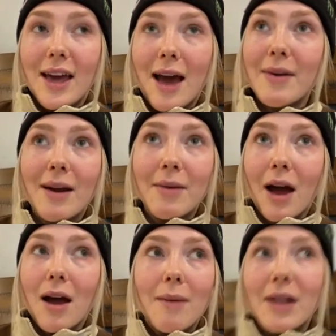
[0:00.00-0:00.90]
I mean, I'm,
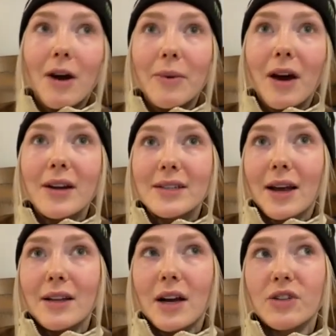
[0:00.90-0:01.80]
I mean, I'll be honest.
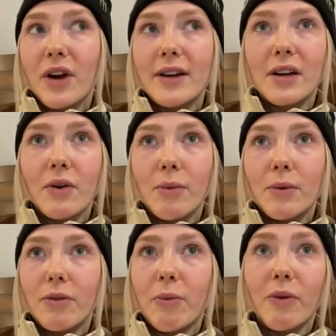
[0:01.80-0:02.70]
I, I tried to go to
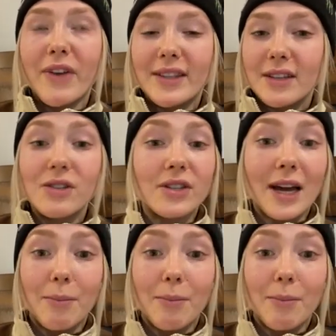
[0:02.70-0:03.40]
multiple events and just had